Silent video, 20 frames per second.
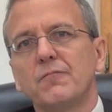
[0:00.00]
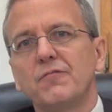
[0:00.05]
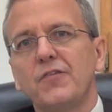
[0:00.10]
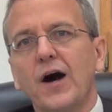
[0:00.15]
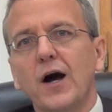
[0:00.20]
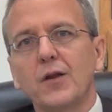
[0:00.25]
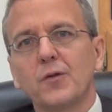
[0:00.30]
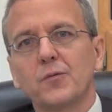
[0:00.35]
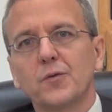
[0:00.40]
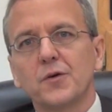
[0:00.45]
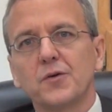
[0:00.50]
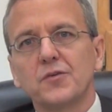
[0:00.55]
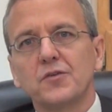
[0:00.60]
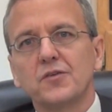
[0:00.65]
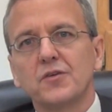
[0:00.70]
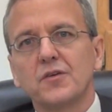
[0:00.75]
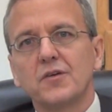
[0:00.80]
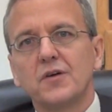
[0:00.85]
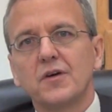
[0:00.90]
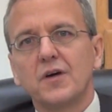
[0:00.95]

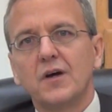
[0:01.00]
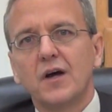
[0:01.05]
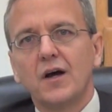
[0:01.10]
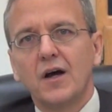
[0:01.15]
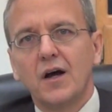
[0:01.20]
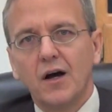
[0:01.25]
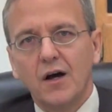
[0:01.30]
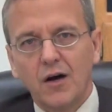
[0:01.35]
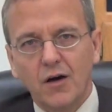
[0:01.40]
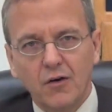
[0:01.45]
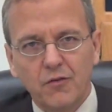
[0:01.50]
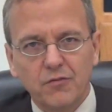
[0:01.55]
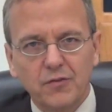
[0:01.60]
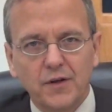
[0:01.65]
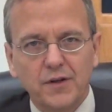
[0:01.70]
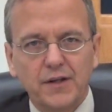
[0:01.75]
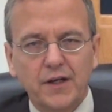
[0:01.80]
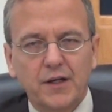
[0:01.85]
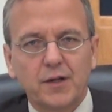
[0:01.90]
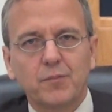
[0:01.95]
followers of
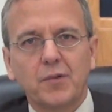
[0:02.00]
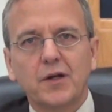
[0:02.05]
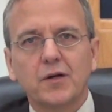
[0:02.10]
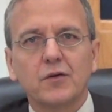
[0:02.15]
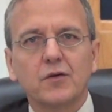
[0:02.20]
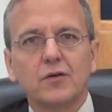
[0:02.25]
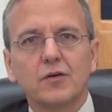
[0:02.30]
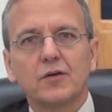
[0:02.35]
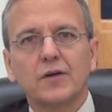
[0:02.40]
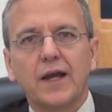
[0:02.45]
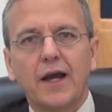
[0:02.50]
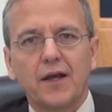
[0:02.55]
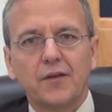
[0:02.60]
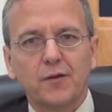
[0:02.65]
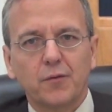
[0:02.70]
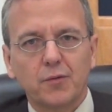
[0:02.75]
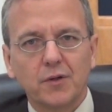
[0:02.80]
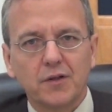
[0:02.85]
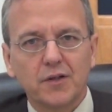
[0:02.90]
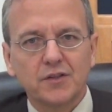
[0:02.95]
an ecumenical
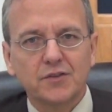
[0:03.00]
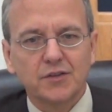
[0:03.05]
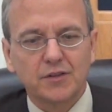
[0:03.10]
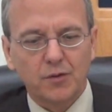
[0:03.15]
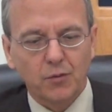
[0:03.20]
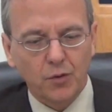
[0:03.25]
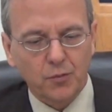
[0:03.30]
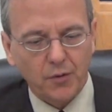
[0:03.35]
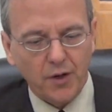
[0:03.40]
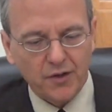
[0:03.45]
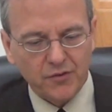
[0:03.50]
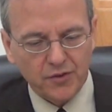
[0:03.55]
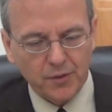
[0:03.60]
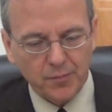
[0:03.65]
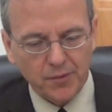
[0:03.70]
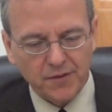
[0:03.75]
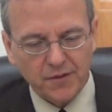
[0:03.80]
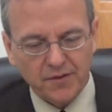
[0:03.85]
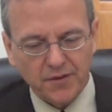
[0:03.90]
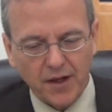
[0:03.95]
Catholic religion that will rise
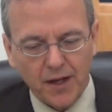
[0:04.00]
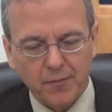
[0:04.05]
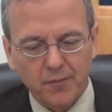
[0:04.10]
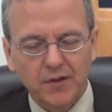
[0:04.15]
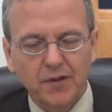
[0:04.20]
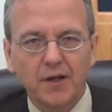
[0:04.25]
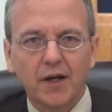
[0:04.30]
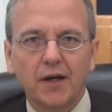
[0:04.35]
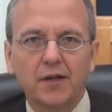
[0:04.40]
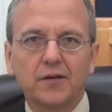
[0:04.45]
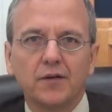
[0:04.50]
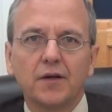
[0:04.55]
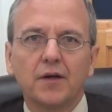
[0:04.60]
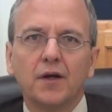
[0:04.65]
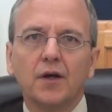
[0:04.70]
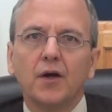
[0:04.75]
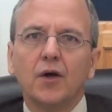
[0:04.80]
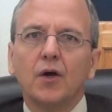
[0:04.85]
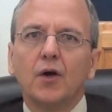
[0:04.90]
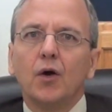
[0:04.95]
up at the time of the end.
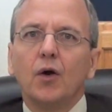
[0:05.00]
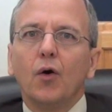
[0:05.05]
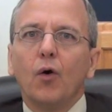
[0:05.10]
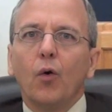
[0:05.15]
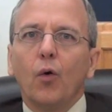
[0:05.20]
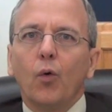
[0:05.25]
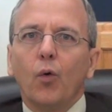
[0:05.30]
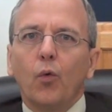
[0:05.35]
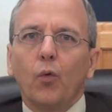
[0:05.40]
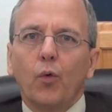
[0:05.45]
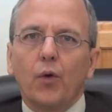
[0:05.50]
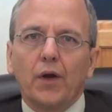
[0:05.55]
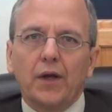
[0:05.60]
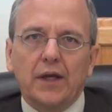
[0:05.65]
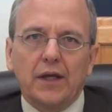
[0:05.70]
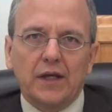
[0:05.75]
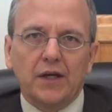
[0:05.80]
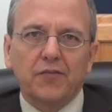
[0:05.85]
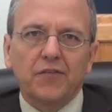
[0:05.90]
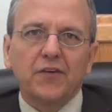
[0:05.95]

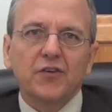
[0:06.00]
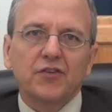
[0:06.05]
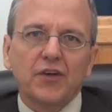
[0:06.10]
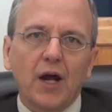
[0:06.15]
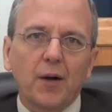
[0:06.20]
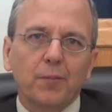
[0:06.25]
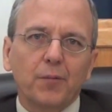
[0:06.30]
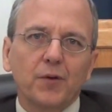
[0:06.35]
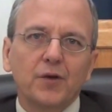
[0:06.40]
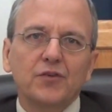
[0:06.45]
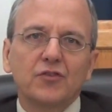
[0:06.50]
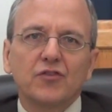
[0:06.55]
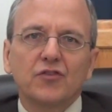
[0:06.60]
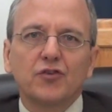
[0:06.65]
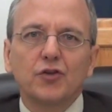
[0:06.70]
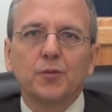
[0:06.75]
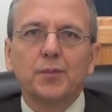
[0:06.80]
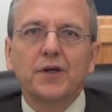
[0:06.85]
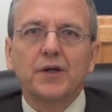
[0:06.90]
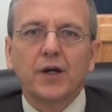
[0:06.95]
If these
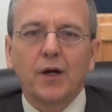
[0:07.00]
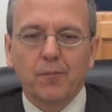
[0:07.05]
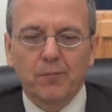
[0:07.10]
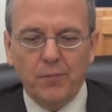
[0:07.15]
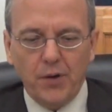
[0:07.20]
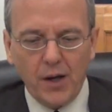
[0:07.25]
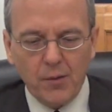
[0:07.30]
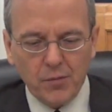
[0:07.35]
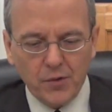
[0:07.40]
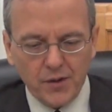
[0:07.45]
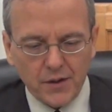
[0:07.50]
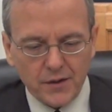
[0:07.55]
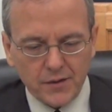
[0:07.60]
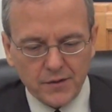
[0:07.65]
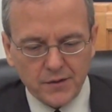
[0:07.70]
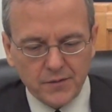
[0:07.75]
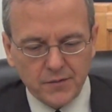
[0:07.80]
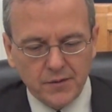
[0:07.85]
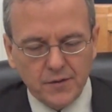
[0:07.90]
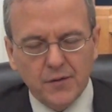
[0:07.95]
apparitions do become public,
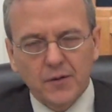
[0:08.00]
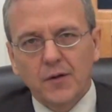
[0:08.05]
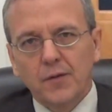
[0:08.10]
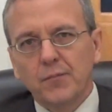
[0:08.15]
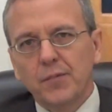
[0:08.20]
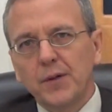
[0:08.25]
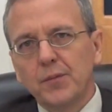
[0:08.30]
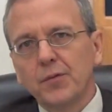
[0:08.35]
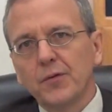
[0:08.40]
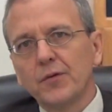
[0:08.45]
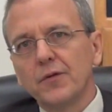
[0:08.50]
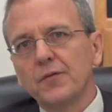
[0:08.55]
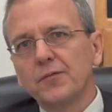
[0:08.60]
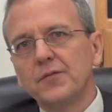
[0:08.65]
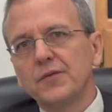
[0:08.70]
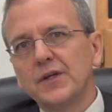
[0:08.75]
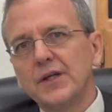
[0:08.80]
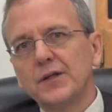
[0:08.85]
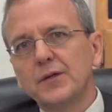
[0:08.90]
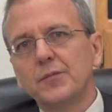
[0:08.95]

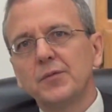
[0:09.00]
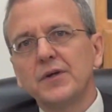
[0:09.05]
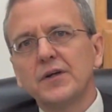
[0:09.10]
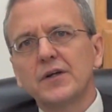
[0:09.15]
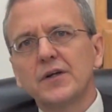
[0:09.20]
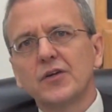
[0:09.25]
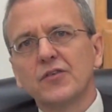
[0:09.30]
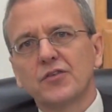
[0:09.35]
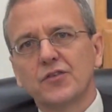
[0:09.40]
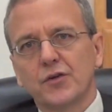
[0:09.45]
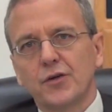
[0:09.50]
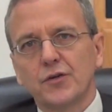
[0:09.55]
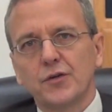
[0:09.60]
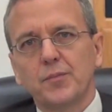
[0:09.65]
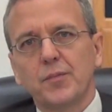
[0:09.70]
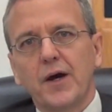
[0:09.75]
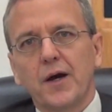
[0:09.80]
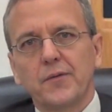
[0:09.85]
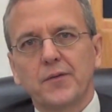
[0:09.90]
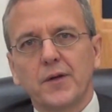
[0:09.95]
people need to be concerned
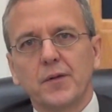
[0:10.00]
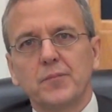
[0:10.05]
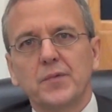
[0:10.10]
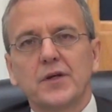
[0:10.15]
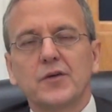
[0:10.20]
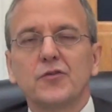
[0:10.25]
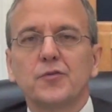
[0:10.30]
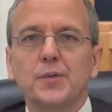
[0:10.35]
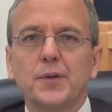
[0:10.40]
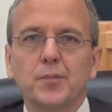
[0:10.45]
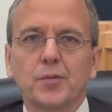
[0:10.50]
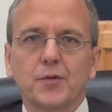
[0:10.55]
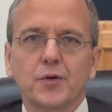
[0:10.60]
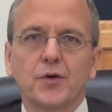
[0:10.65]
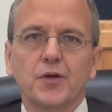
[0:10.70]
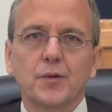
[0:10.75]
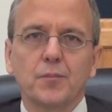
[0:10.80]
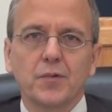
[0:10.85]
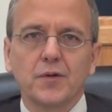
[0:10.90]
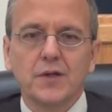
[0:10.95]
about them because people are
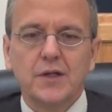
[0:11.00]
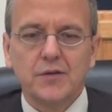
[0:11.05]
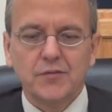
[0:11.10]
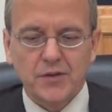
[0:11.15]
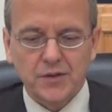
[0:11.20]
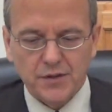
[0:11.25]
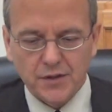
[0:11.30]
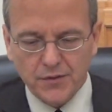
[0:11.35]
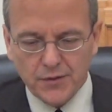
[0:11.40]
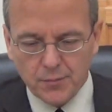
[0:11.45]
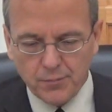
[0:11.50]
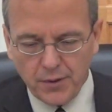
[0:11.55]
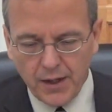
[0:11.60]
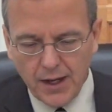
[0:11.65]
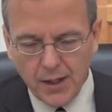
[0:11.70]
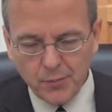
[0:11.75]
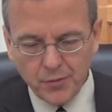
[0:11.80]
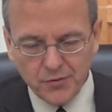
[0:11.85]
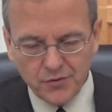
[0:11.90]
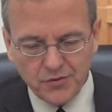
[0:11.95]
going to believe it. Yet the
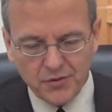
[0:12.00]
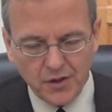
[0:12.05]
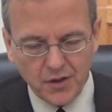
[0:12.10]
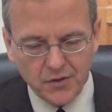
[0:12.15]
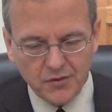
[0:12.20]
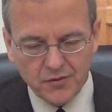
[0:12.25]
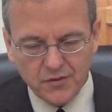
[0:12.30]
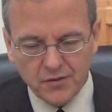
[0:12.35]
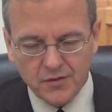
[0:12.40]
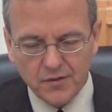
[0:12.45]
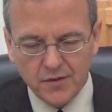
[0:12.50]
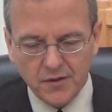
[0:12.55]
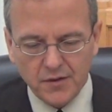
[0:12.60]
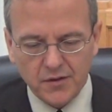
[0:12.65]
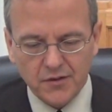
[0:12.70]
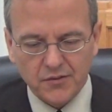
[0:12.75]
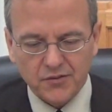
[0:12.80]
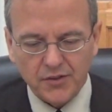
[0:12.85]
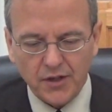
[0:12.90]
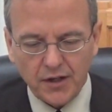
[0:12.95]
Bible says
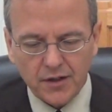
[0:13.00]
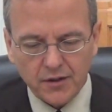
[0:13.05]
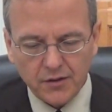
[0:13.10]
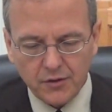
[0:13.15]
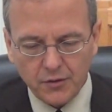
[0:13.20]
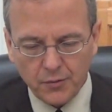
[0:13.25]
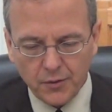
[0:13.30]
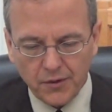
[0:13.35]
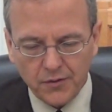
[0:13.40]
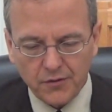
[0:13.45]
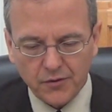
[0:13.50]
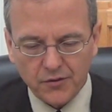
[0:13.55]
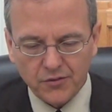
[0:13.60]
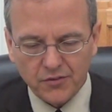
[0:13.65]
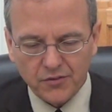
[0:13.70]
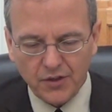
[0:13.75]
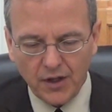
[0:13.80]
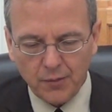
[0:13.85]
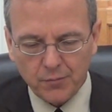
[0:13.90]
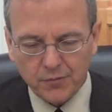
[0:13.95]
in 2
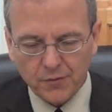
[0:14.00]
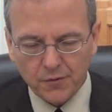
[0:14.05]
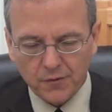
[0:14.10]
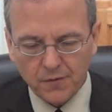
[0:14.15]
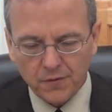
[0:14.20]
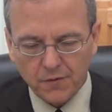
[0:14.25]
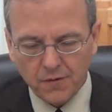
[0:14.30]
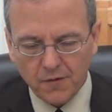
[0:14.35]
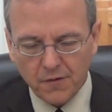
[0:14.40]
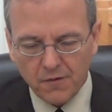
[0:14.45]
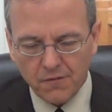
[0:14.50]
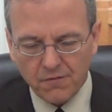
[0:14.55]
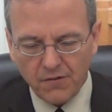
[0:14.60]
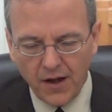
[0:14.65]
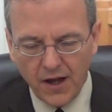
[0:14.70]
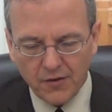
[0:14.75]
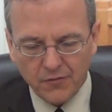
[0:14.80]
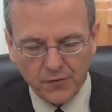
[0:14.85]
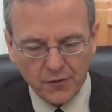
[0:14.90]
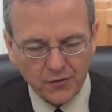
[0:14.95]
Corinthians chapter
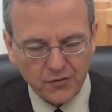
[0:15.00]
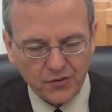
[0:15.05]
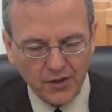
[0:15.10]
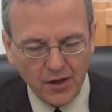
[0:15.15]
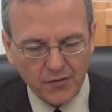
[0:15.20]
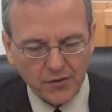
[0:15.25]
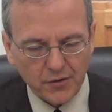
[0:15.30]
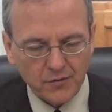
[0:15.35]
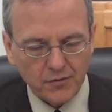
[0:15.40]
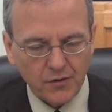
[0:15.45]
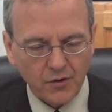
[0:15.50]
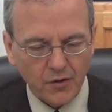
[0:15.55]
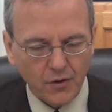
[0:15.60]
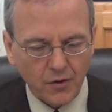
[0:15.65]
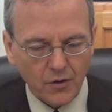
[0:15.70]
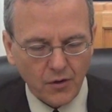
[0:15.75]
5, verse 7,